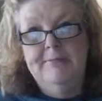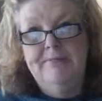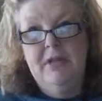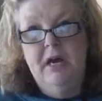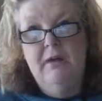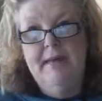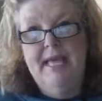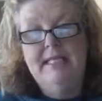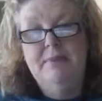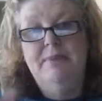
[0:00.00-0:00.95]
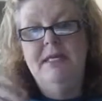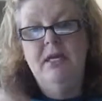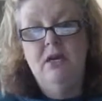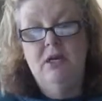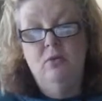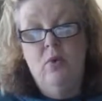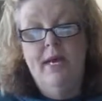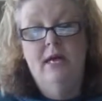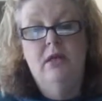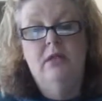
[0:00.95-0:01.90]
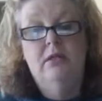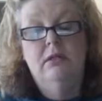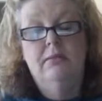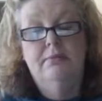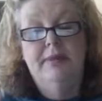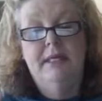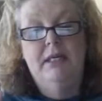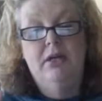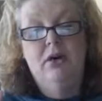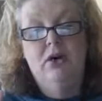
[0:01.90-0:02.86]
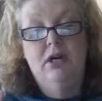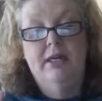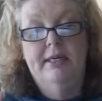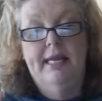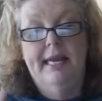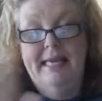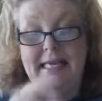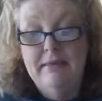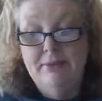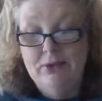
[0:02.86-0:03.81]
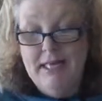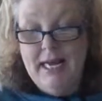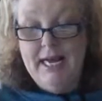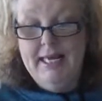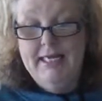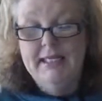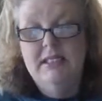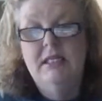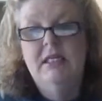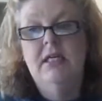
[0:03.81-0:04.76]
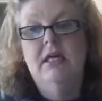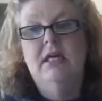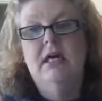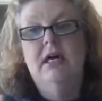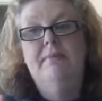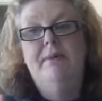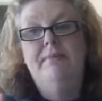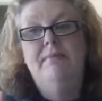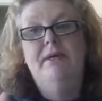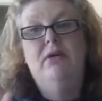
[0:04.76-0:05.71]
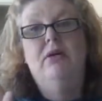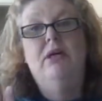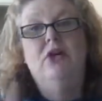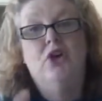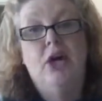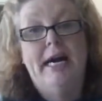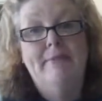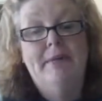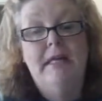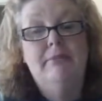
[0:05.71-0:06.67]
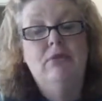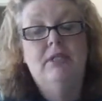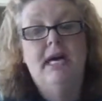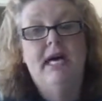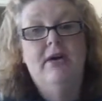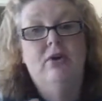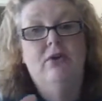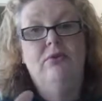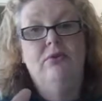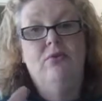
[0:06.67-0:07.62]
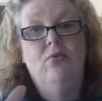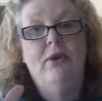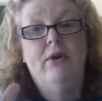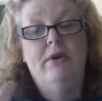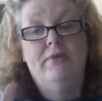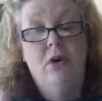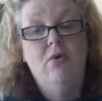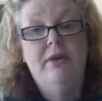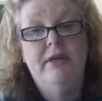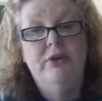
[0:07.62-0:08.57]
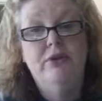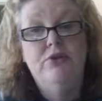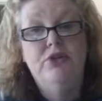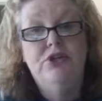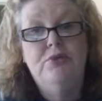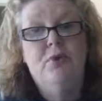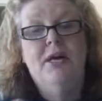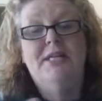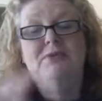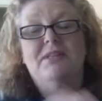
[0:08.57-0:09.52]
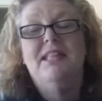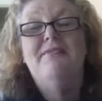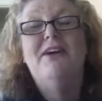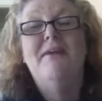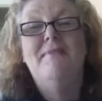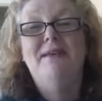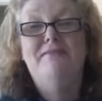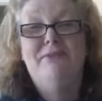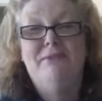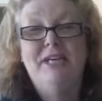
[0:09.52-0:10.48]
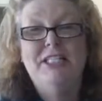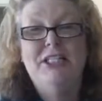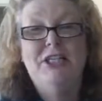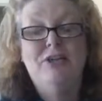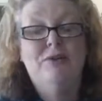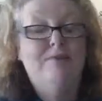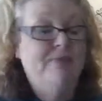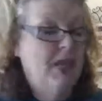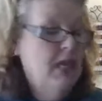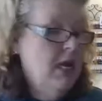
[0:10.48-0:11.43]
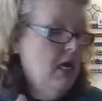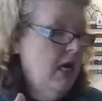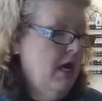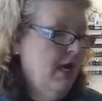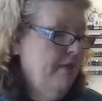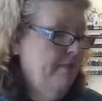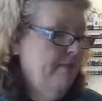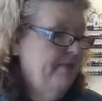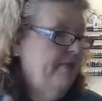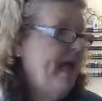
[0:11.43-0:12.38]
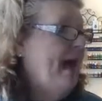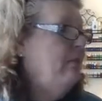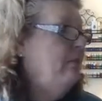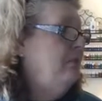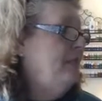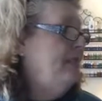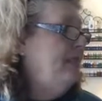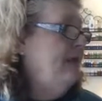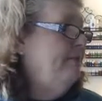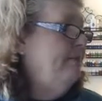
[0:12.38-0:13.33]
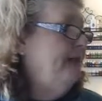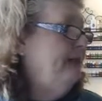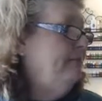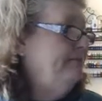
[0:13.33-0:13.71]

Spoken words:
has been unwell, been on a kibble diet, maybe been on a crap kibble diet, or we don't even know what their nutrition was when they've come in from rescue, that would be something